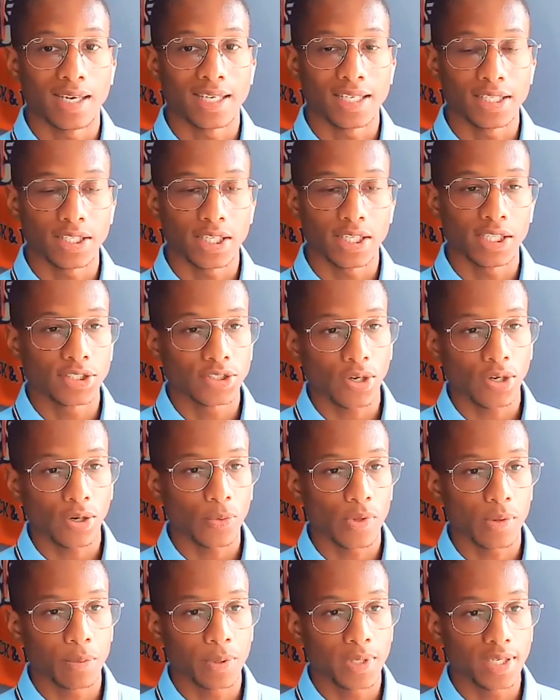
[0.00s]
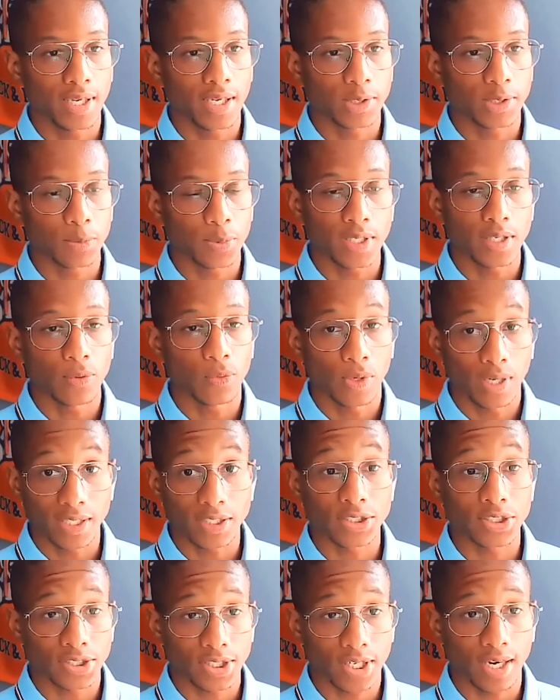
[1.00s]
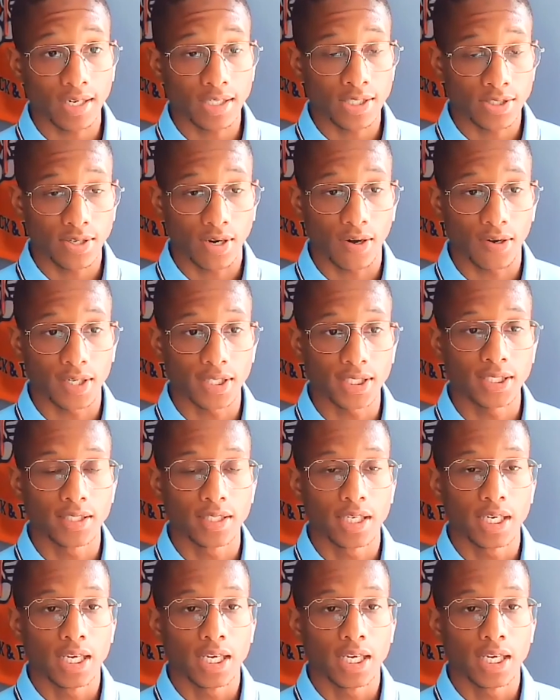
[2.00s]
He started with PHP when it just got started.